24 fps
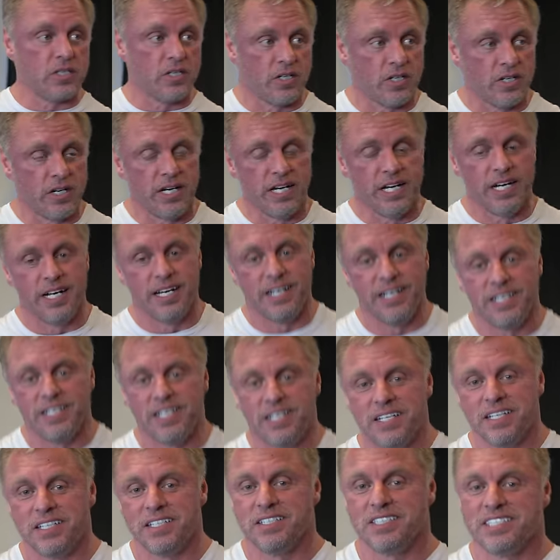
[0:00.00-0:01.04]
are
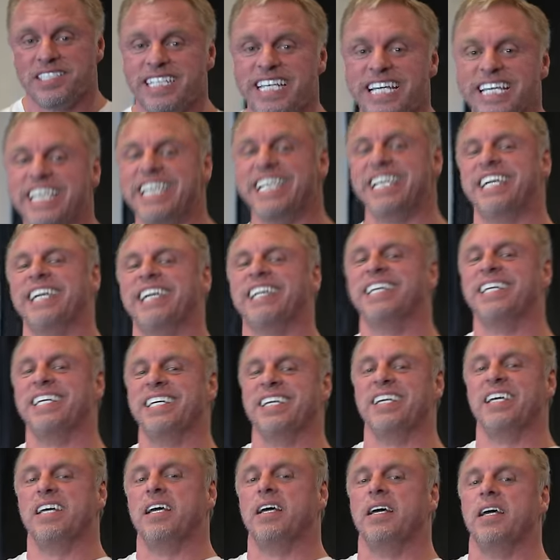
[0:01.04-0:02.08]
sneaky.
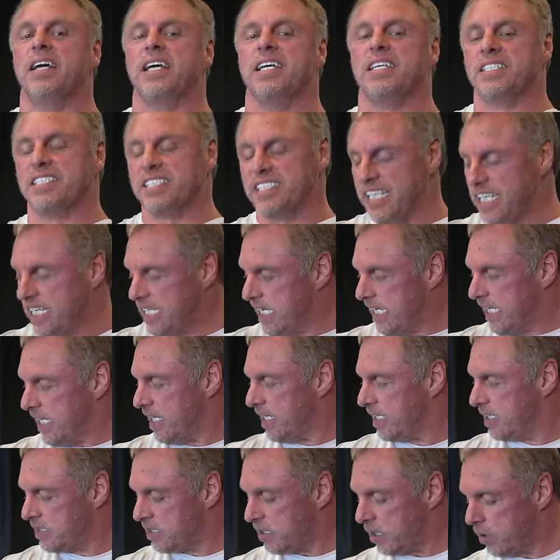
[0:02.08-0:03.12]

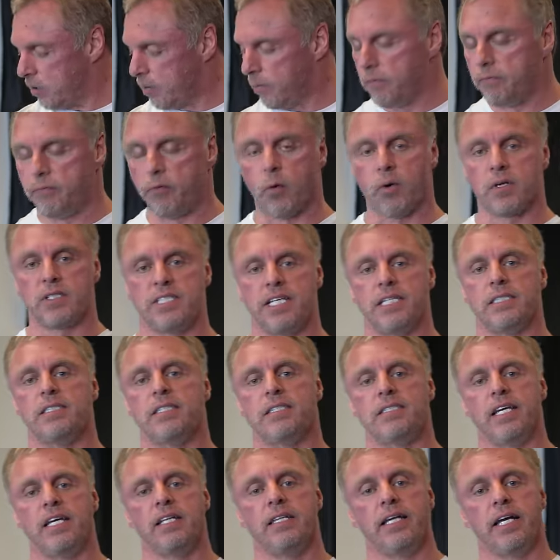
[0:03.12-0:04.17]
So 4 sets
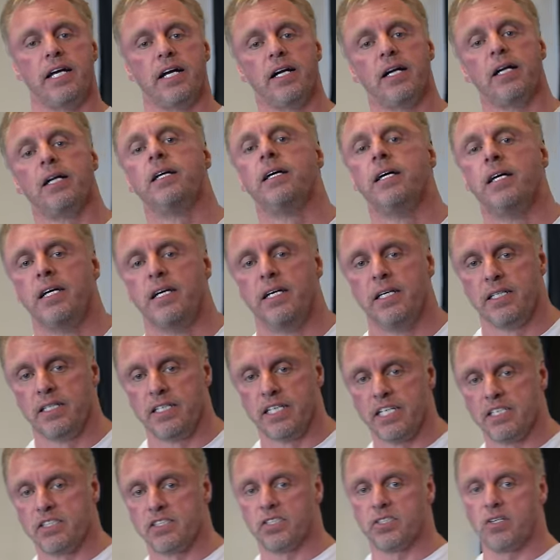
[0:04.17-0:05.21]
of 10 there.
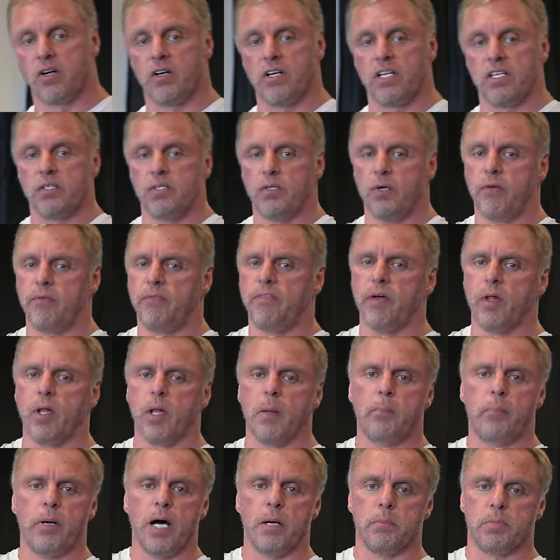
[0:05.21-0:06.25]
Get you started, you'll feel
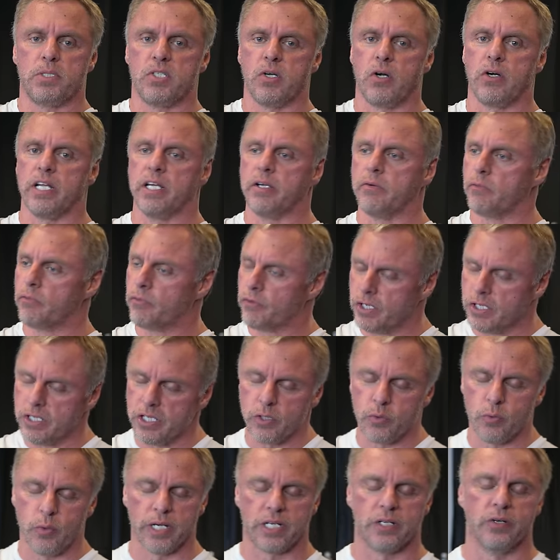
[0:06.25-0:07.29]
a pump starting really
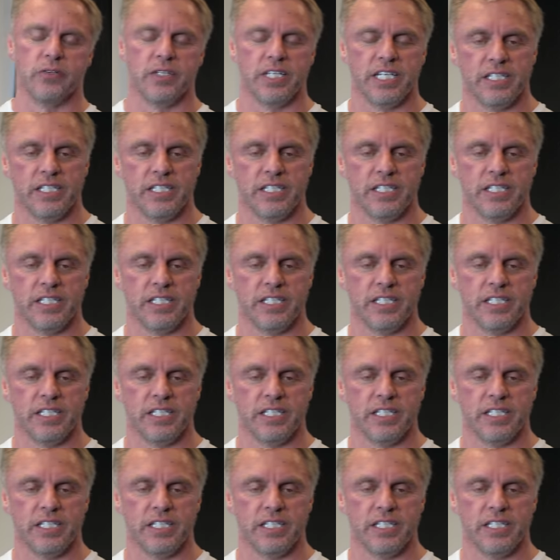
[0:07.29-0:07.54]
quick on